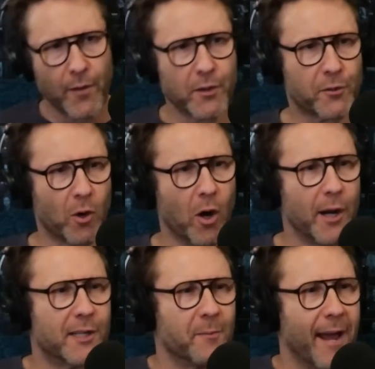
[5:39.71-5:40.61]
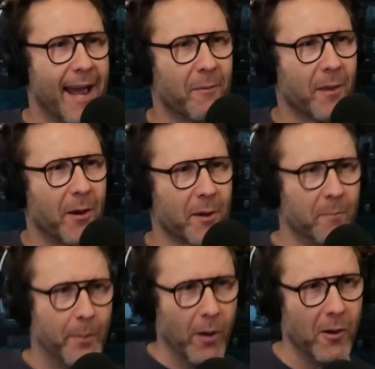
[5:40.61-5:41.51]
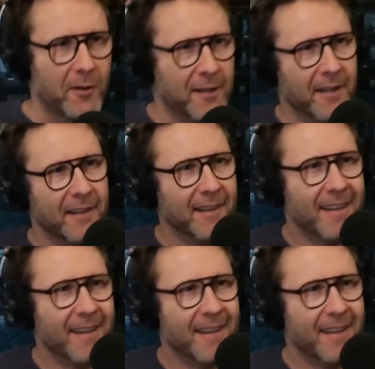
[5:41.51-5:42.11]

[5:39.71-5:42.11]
all those roids, man, with all your bulk, right?